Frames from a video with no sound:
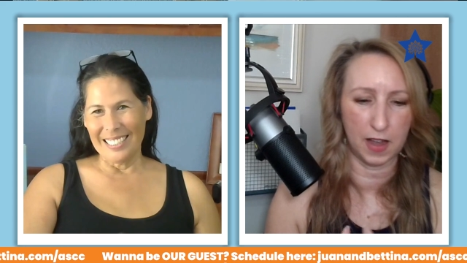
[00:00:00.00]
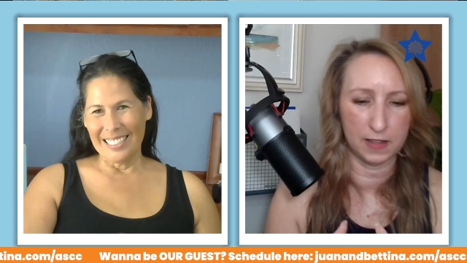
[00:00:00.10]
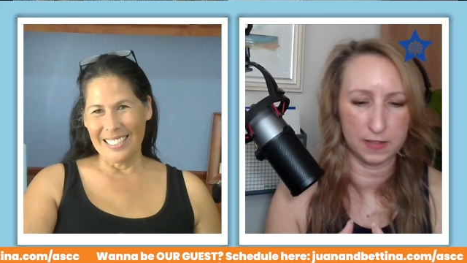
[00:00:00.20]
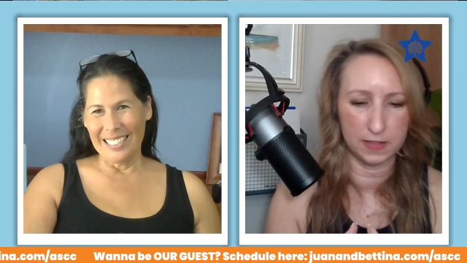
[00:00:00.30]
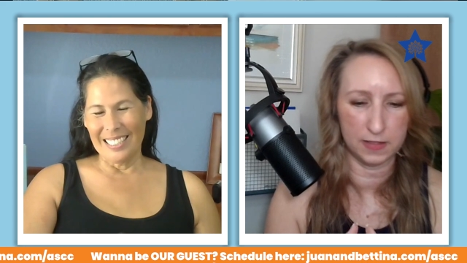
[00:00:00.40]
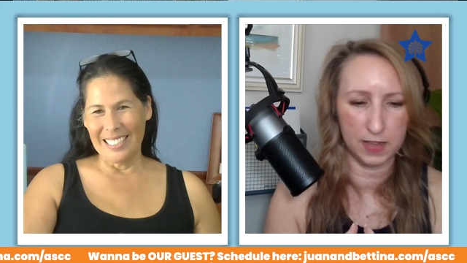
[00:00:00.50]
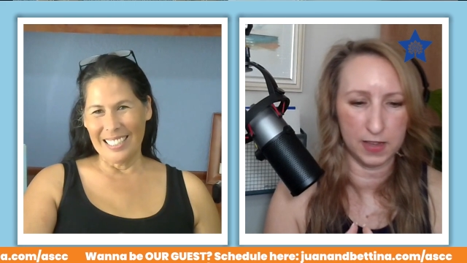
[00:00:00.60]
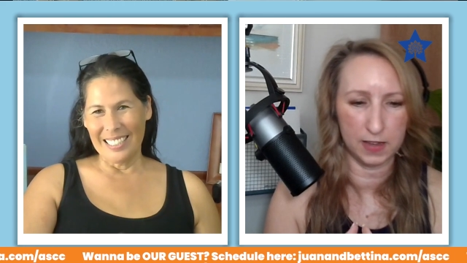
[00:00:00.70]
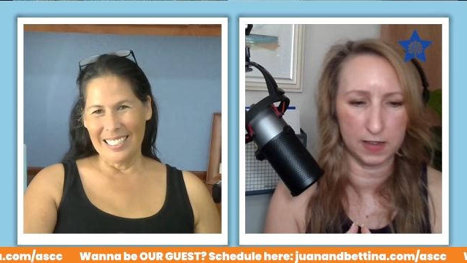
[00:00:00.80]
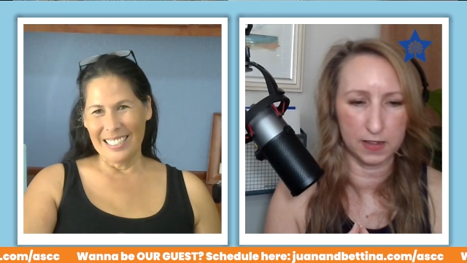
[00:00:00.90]
Speaker 1: i
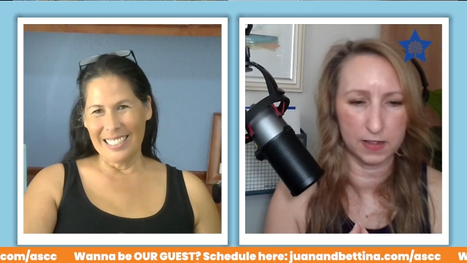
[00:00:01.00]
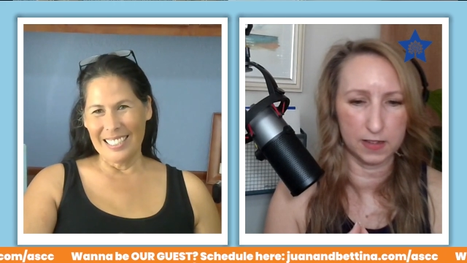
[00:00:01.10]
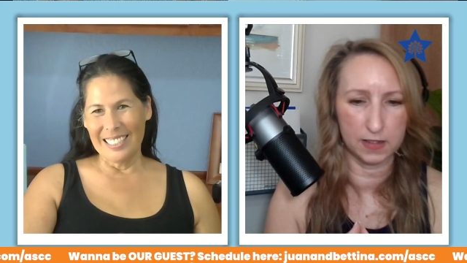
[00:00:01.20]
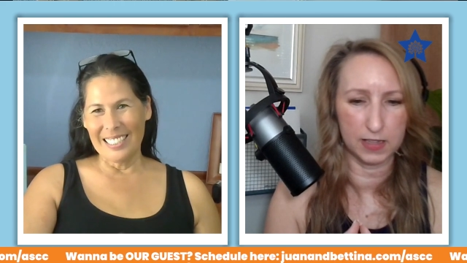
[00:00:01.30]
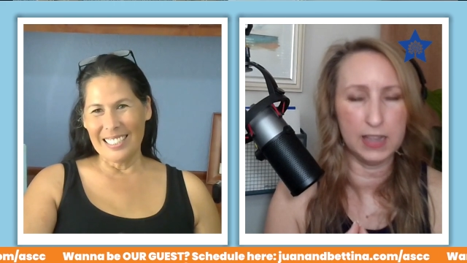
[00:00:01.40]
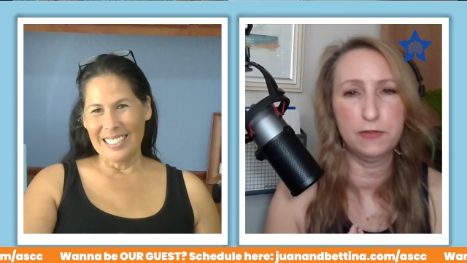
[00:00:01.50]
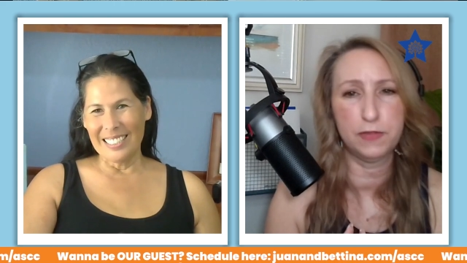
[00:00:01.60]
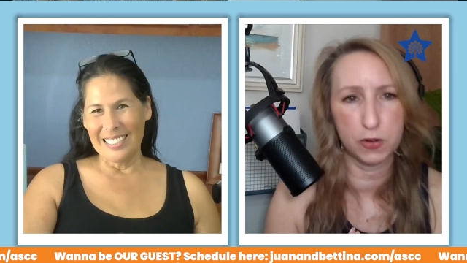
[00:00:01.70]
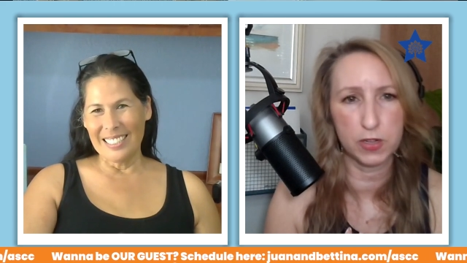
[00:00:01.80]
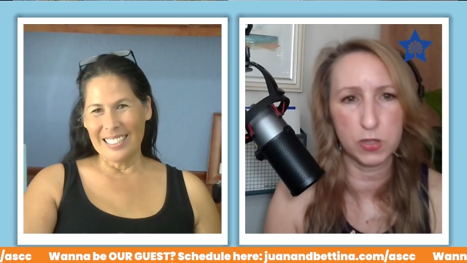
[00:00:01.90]
think if
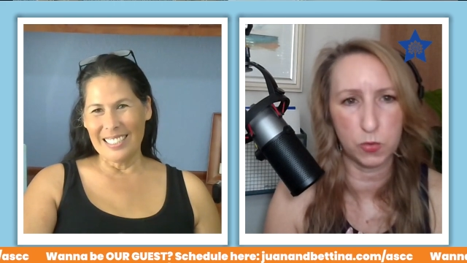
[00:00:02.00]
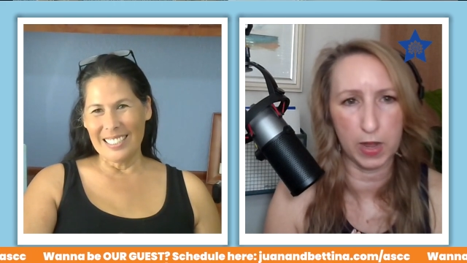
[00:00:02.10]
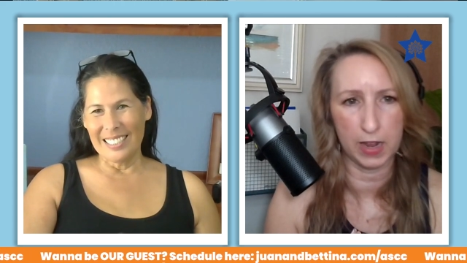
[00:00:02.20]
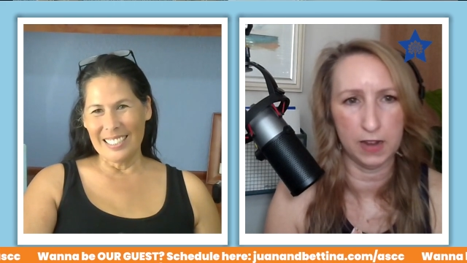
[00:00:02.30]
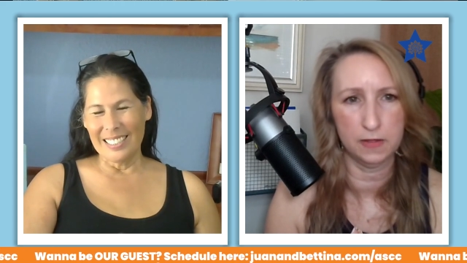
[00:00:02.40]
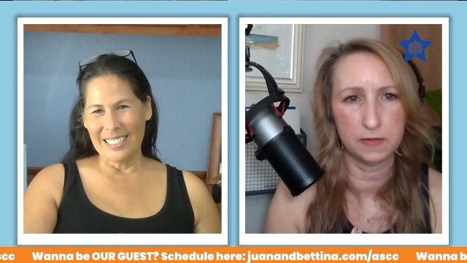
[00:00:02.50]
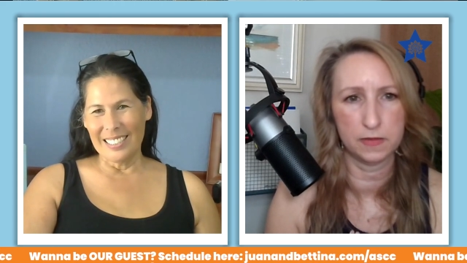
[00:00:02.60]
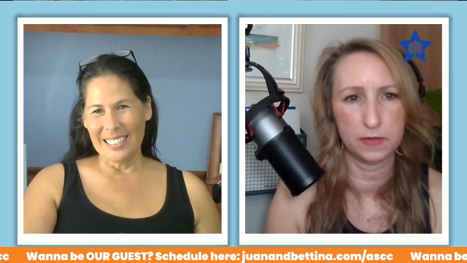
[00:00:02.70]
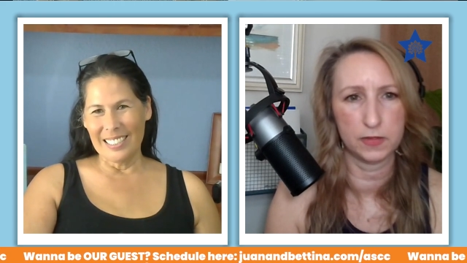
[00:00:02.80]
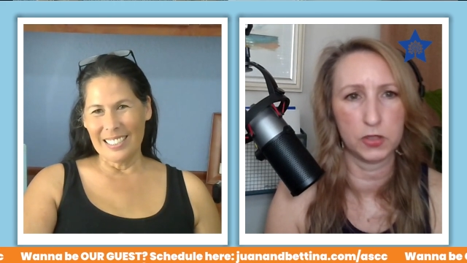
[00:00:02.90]
there is a way
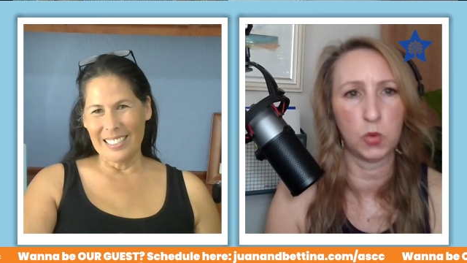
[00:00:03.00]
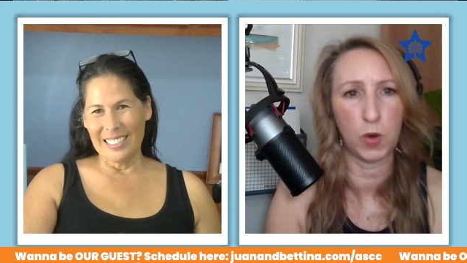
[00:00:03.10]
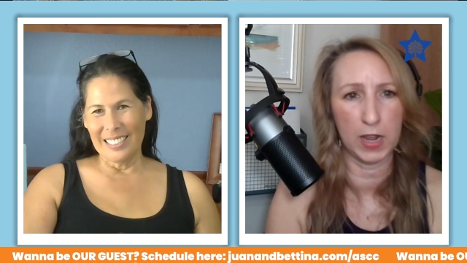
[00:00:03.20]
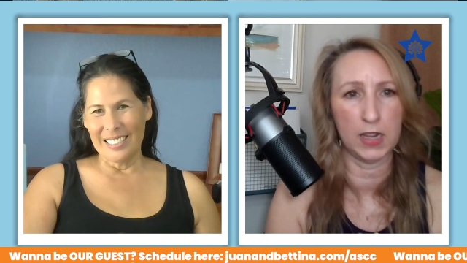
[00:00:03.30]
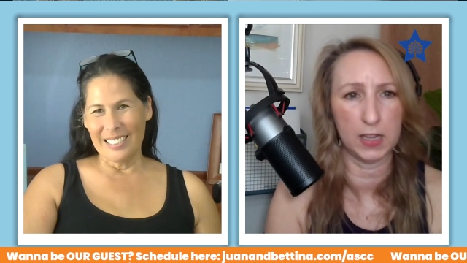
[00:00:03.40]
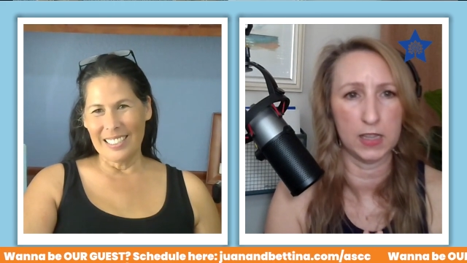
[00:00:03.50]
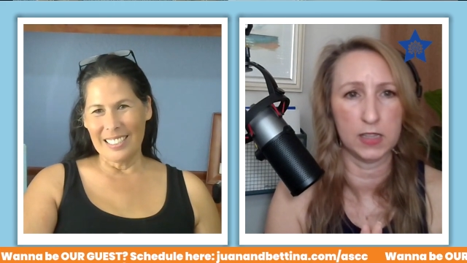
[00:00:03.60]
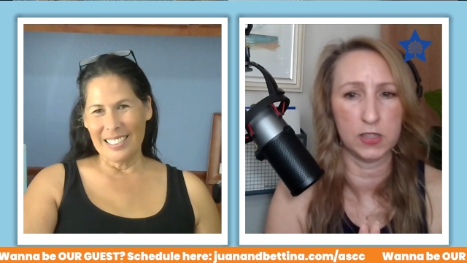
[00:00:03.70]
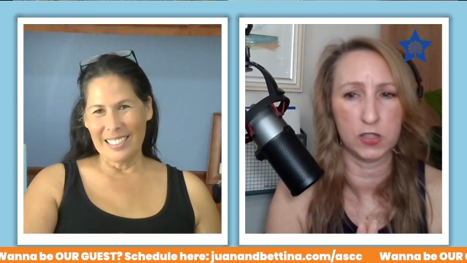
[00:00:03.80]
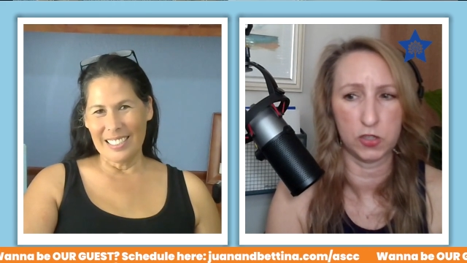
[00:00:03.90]
the way
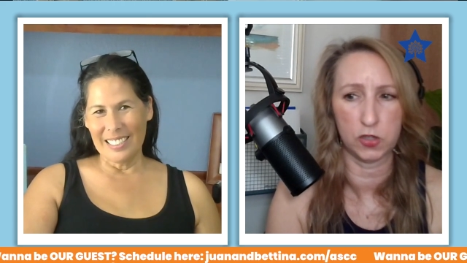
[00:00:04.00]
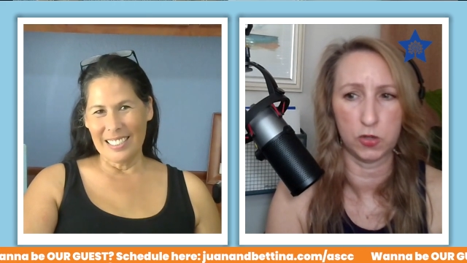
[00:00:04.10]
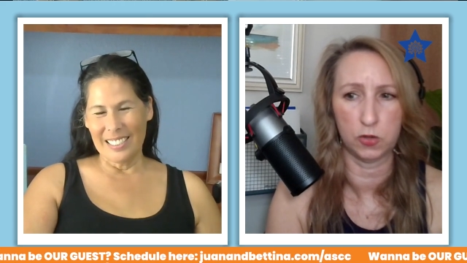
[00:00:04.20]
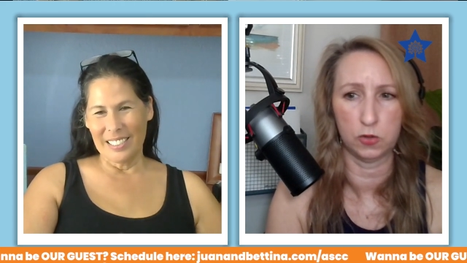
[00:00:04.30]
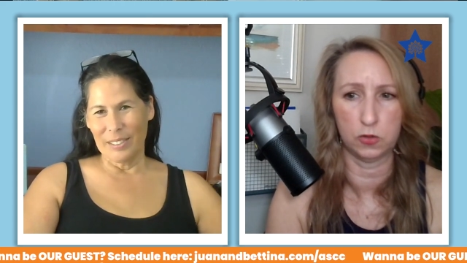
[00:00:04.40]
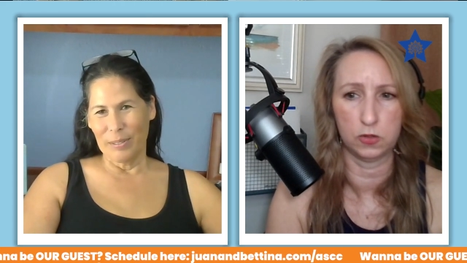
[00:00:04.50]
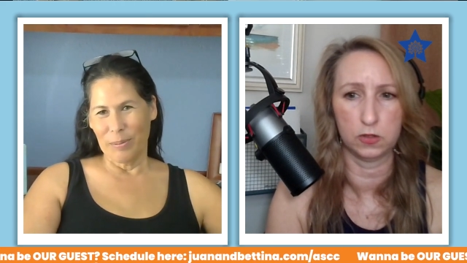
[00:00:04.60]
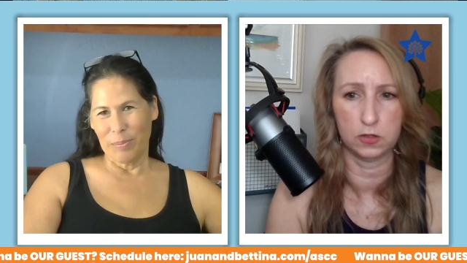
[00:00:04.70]
is to